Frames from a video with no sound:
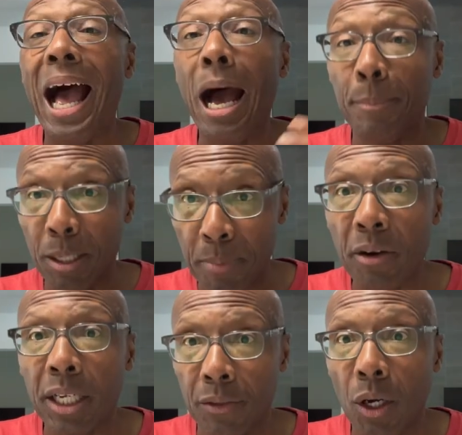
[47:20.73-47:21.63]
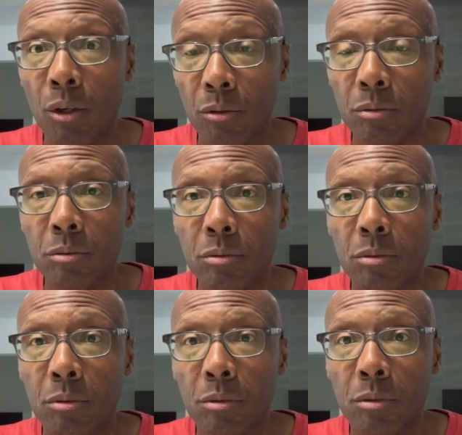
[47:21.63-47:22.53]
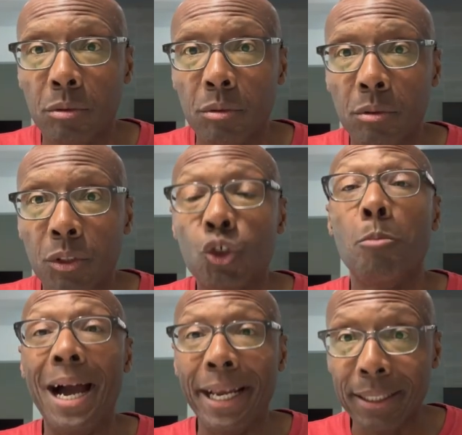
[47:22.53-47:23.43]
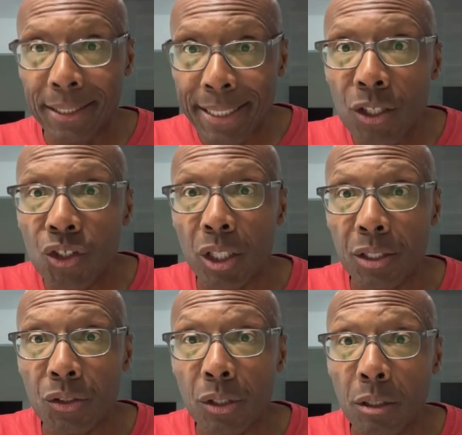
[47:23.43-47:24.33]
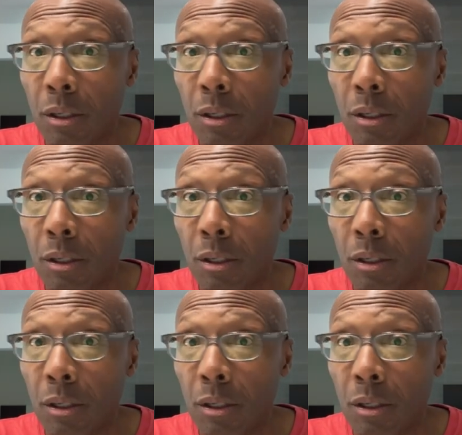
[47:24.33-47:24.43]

I'm an American though. So my allegiance,